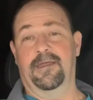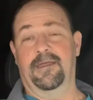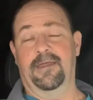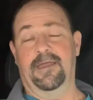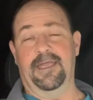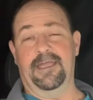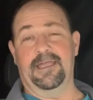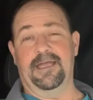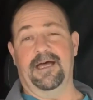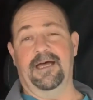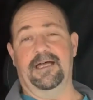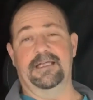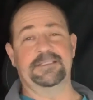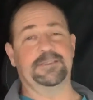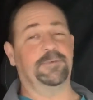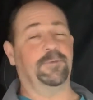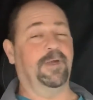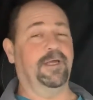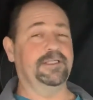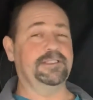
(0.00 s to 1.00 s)
Hey
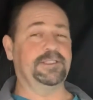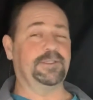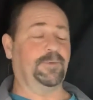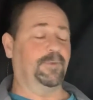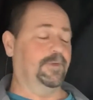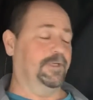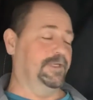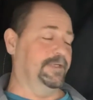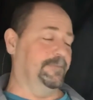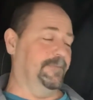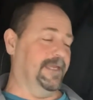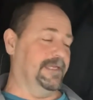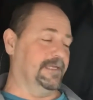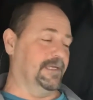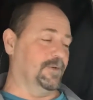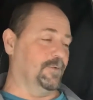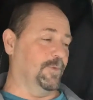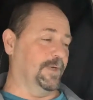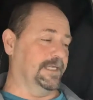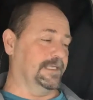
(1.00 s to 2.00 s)
guys, well I just wanted to make
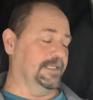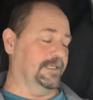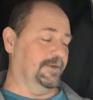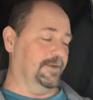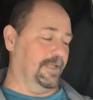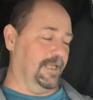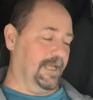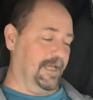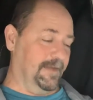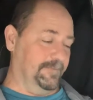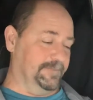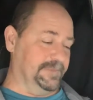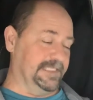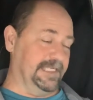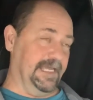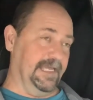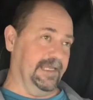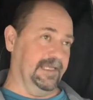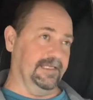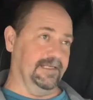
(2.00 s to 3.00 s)
a quick little
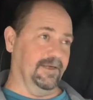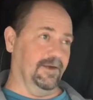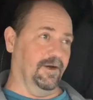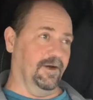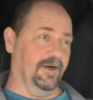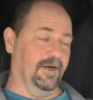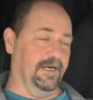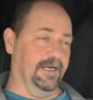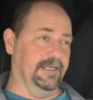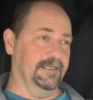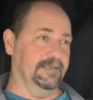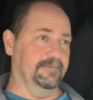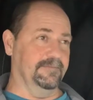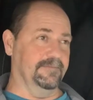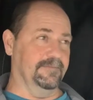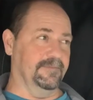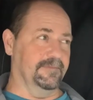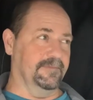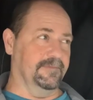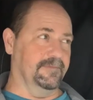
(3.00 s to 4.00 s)
update
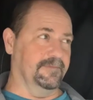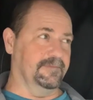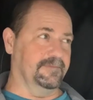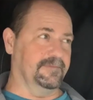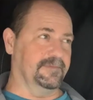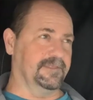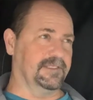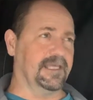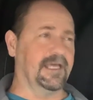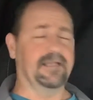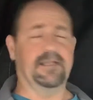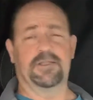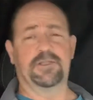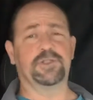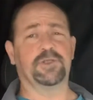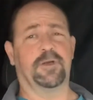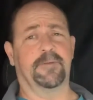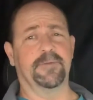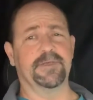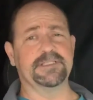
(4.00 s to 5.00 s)
on kind of the
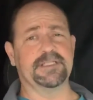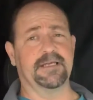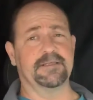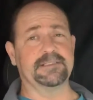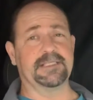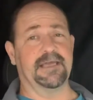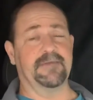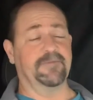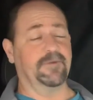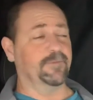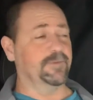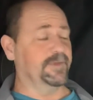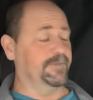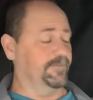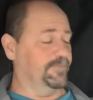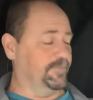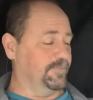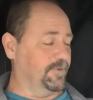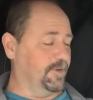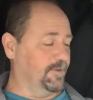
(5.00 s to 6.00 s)
troubles I was having with the
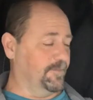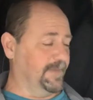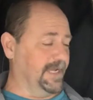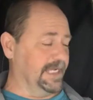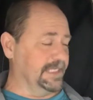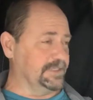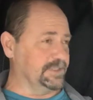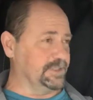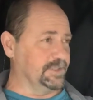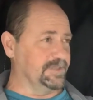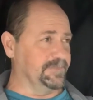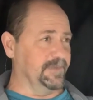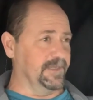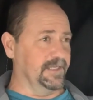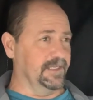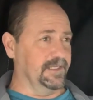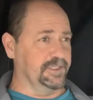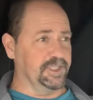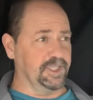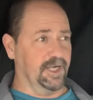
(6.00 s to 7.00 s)
Promaster. It's been
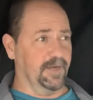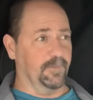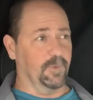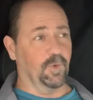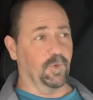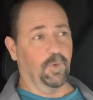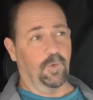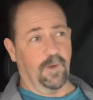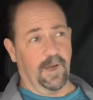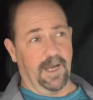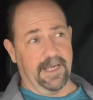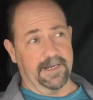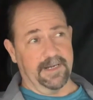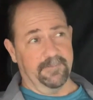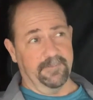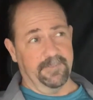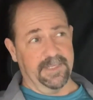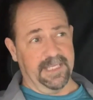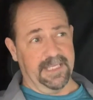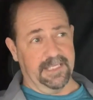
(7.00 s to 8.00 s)
in the shop quite a
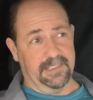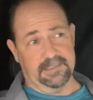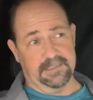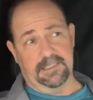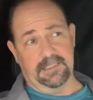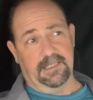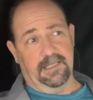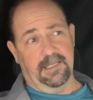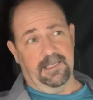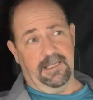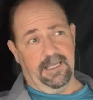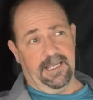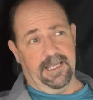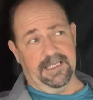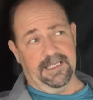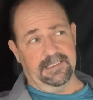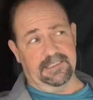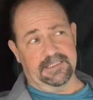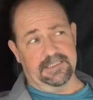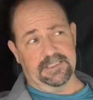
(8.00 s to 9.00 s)
bit,
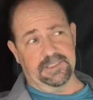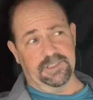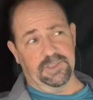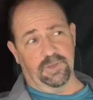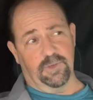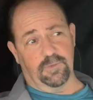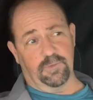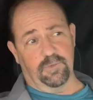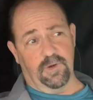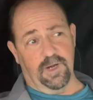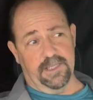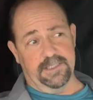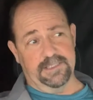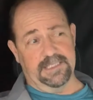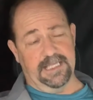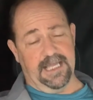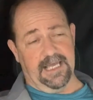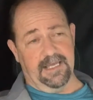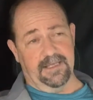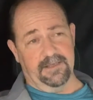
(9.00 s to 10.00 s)
and I'd like to do a
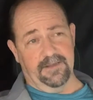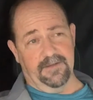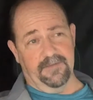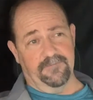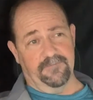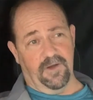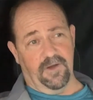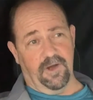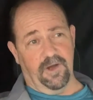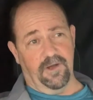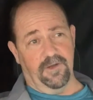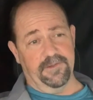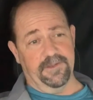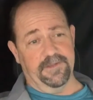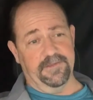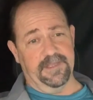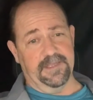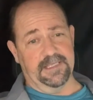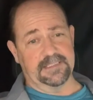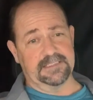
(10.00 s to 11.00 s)
rundown of all the
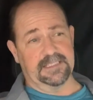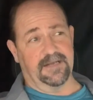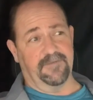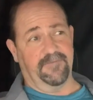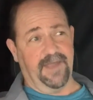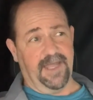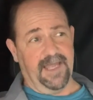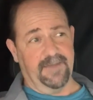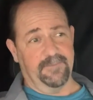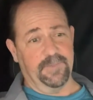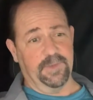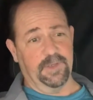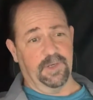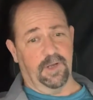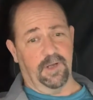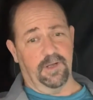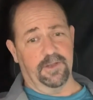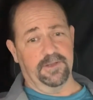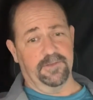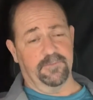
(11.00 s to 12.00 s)
things that have happened
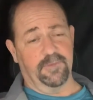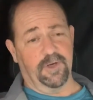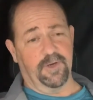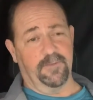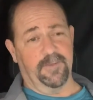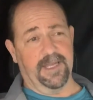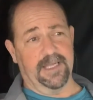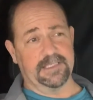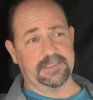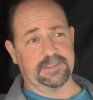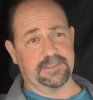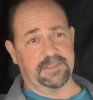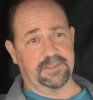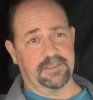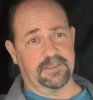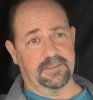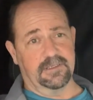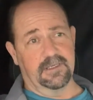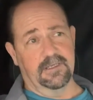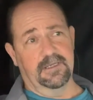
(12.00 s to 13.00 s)
on the
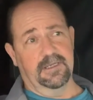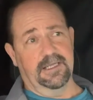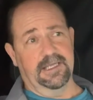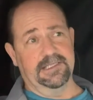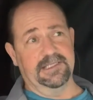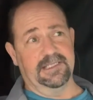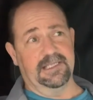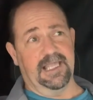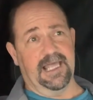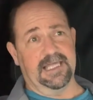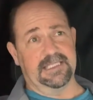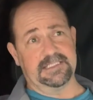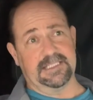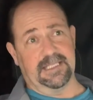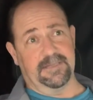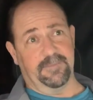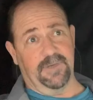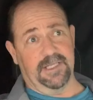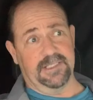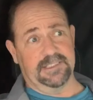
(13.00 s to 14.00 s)
Promaster in the last
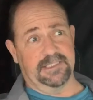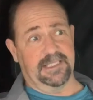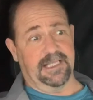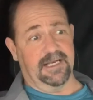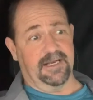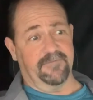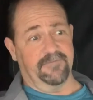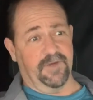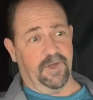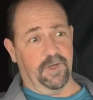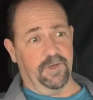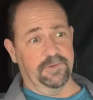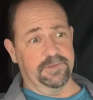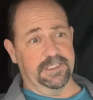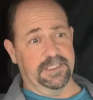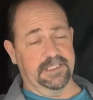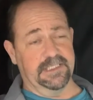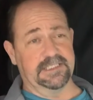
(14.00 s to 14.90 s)
10 months that I've owned it.